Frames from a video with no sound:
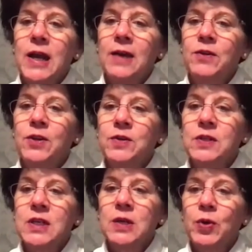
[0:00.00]
Have you
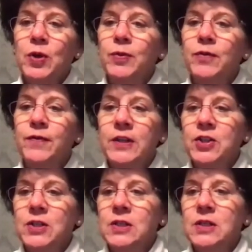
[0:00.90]
seen purple
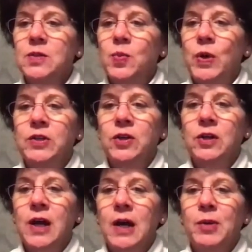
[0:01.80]
finches this
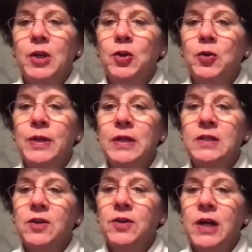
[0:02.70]
winter? I'm a newbie,
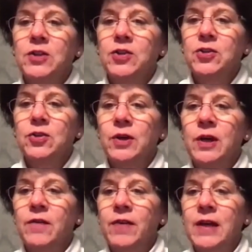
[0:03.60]
so not sure
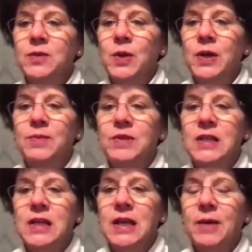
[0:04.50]
if that's what I'm
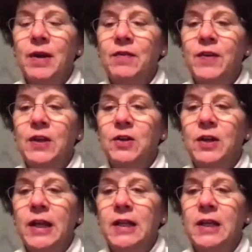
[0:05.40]
seeing at my feeder
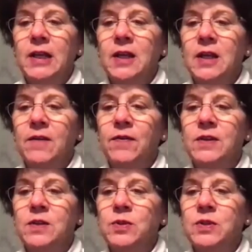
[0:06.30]
lately. If
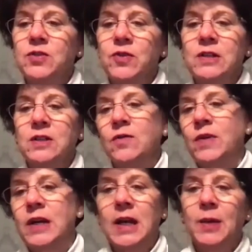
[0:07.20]
this was addressed
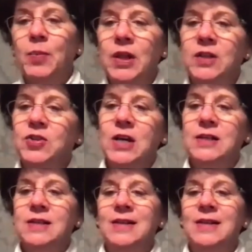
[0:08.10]
already, I apologize.